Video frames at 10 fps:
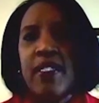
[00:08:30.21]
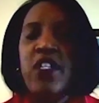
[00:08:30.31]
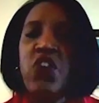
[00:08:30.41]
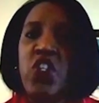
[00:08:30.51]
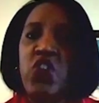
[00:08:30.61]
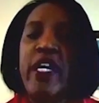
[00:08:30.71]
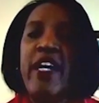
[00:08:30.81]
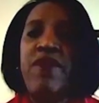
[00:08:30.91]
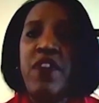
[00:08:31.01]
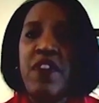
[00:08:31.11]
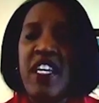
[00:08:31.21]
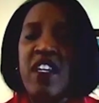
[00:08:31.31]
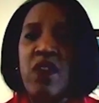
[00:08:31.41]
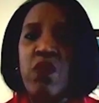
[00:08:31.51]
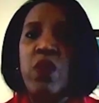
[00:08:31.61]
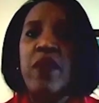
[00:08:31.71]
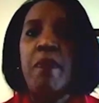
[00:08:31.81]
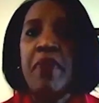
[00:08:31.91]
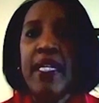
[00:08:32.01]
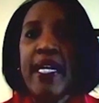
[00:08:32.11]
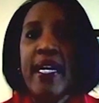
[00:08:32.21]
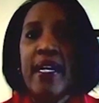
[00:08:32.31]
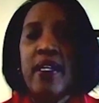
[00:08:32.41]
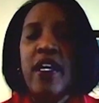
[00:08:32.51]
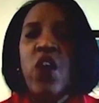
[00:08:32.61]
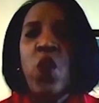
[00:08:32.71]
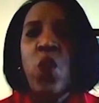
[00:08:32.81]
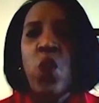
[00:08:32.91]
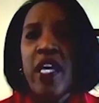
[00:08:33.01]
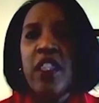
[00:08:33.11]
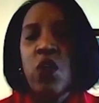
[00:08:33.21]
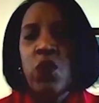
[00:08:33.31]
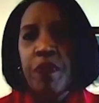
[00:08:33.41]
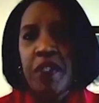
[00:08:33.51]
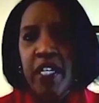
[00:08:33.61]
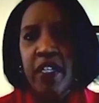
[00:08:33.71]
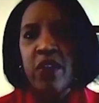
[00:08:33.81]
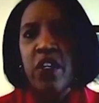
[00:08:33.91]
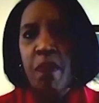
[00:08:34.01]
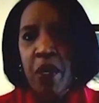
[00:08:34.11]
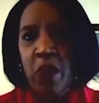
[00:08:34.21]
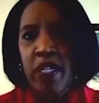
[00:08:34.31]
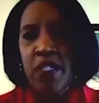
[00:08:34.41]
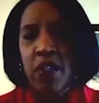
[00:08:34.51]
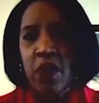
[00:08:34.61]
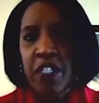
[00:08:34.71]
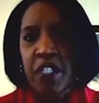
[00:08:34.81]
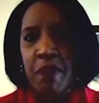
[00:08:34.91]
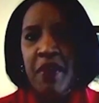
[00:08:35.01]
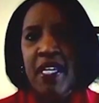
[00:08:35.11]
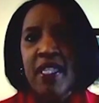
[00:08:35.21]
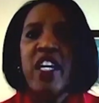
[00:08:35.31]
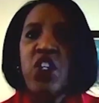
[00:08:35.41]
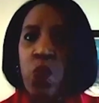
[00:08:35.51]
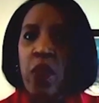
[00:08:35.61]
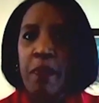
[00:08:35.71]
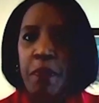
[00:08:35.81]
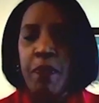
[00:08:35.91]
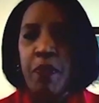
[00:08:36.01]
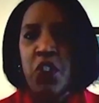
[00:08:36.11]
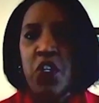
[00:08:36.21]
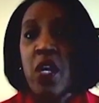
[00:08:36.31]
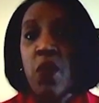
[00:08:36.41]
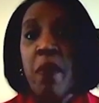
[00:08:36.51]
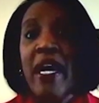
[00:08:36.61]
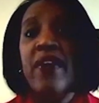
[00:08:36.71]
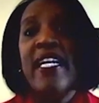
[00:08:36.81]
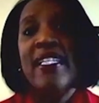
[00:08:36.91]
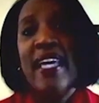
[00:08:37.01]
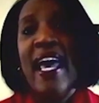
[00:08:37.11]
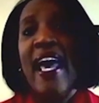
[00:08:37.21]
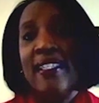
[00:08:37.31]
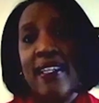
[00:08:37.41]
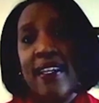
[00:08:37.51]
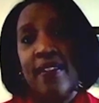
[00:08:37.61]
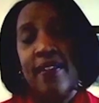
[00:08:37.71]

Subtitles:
It's just you have to think through and plan what those particular components are going to be that you want people to know about and to access.